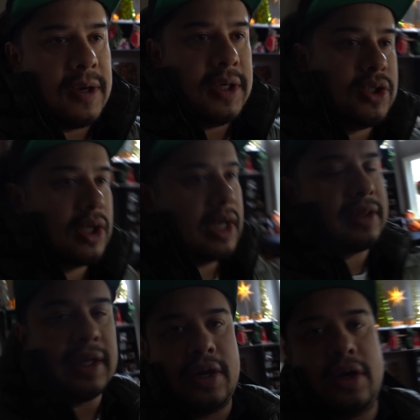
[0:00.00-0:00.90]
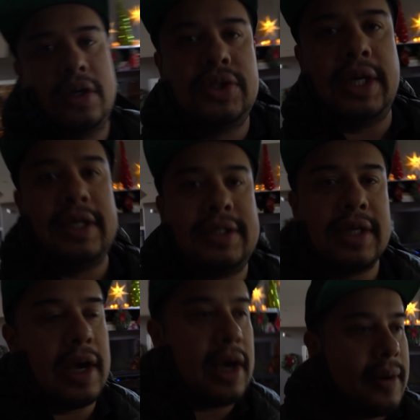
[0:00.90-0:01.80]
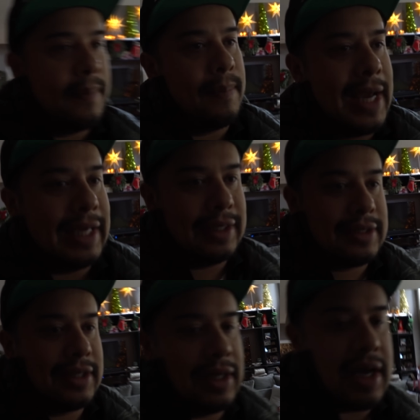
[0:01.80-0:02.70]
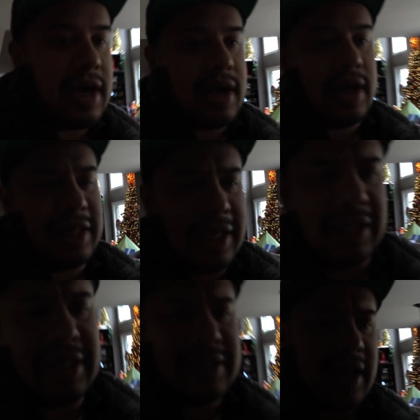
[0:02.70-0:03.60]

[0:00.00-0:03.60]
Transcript: need to get there. Today's uh, Mike's, uh, I think he's